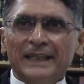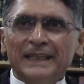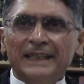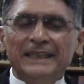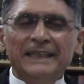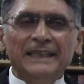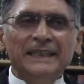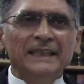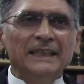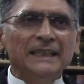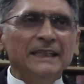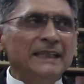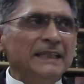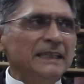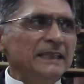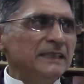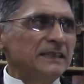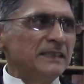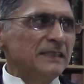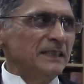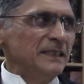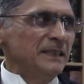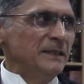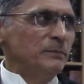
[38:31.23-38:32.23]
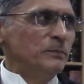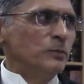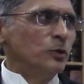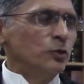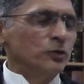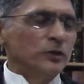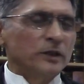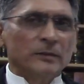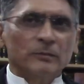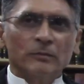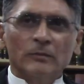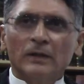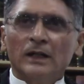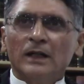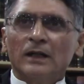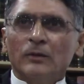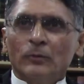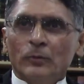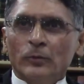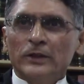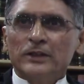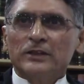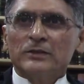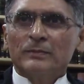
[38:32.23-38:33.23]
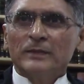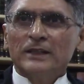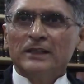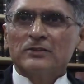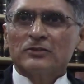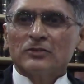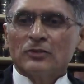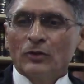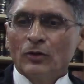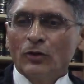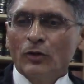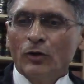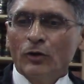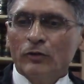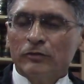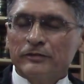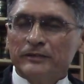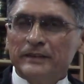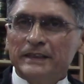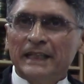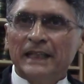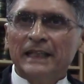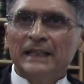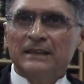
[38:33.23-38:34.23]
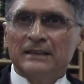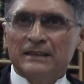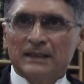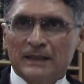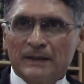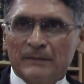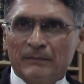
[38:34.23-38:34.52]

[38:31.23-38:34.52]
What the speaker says: nil nisi bonum, which means of dead,